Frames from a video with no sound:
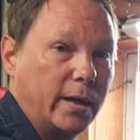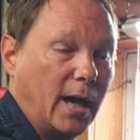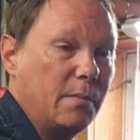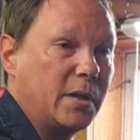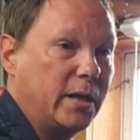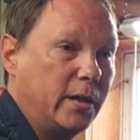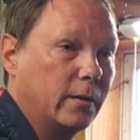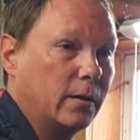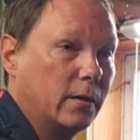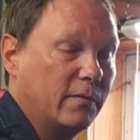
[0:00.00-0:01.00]
I'm
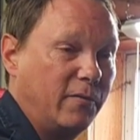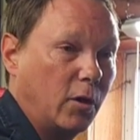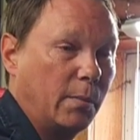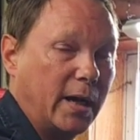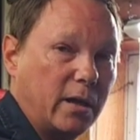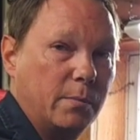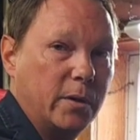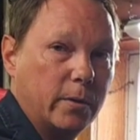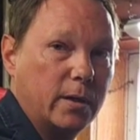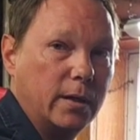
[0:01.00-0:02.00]
here for my
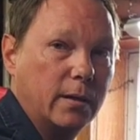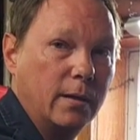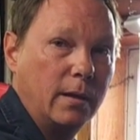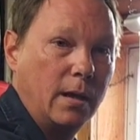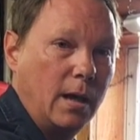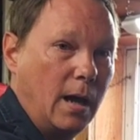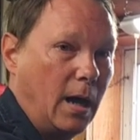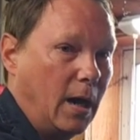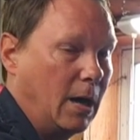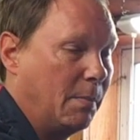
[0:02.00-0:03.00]
community.
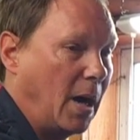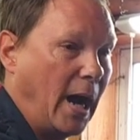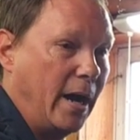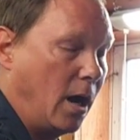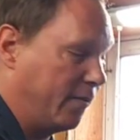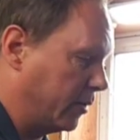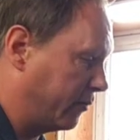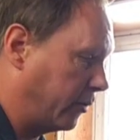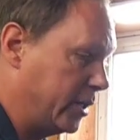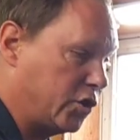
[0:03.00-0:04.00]
I offer
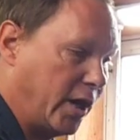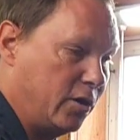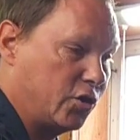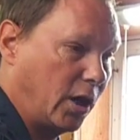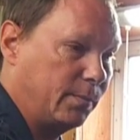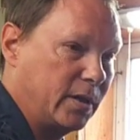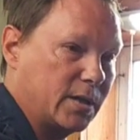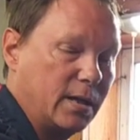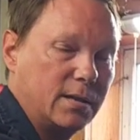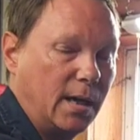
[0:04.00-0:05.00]
free chain sharpenings
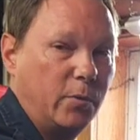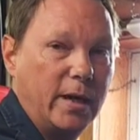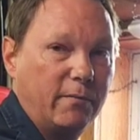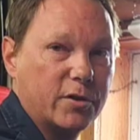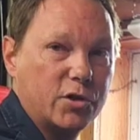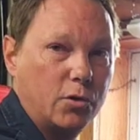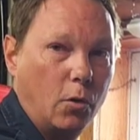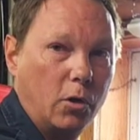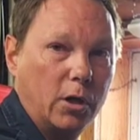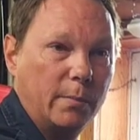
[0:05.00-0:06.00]
anytime we have a
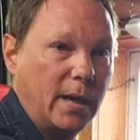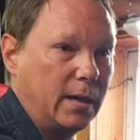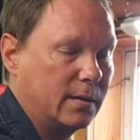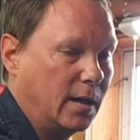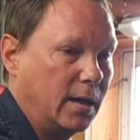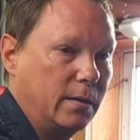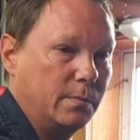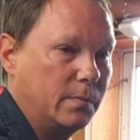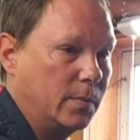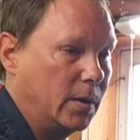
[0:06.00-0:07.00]
storm,
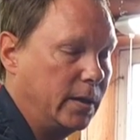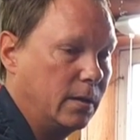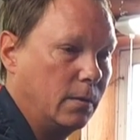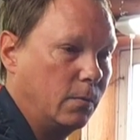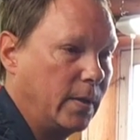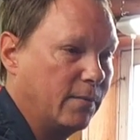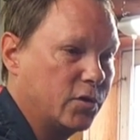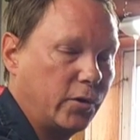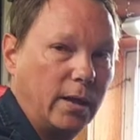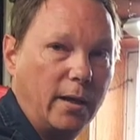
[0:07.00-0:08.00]
anytime, you know, we have
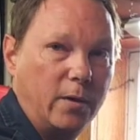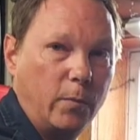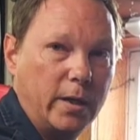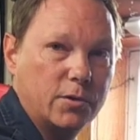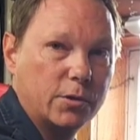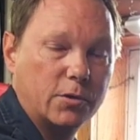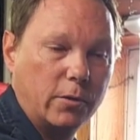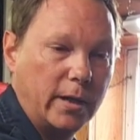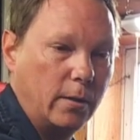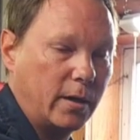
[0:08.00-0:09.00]
straight line winds or a
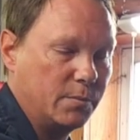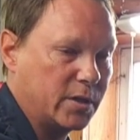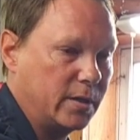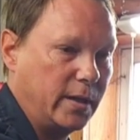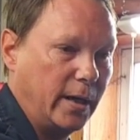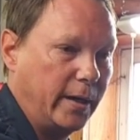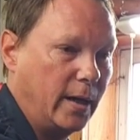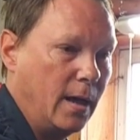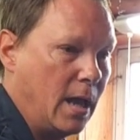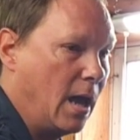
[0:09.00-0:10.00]
tornado comes into the area.
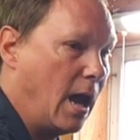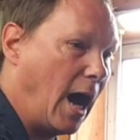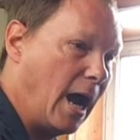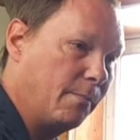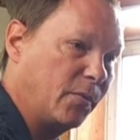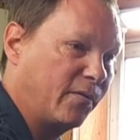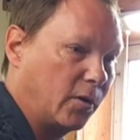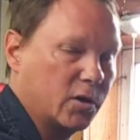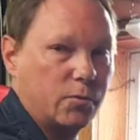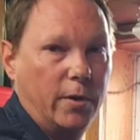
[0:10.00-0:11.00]
I'm the
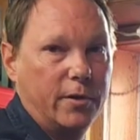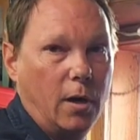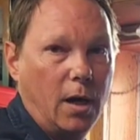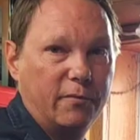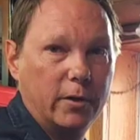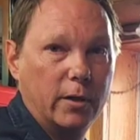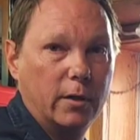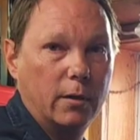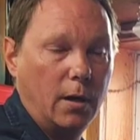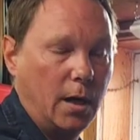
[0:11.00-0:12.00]
first one to
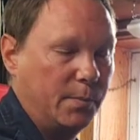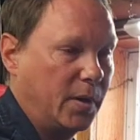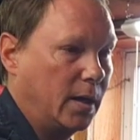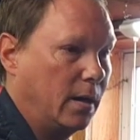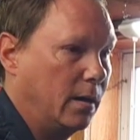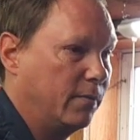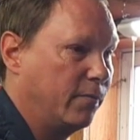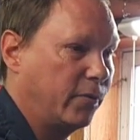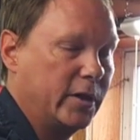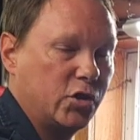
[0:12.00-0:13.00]
offer up
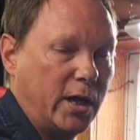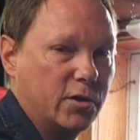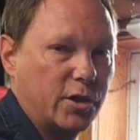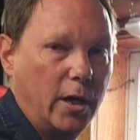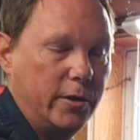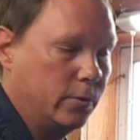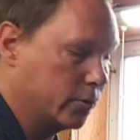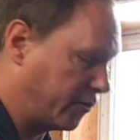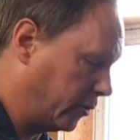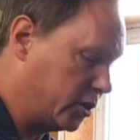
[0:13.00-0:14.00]
free chainsaw use,
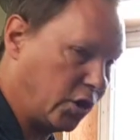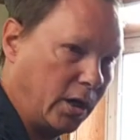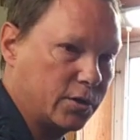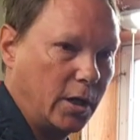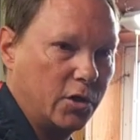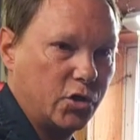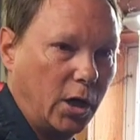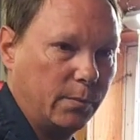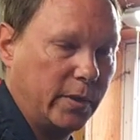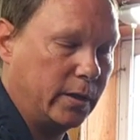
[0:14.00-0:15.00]
free chainsaw
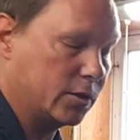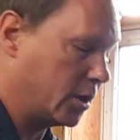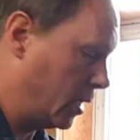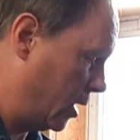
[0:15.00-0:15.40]
sharpenings.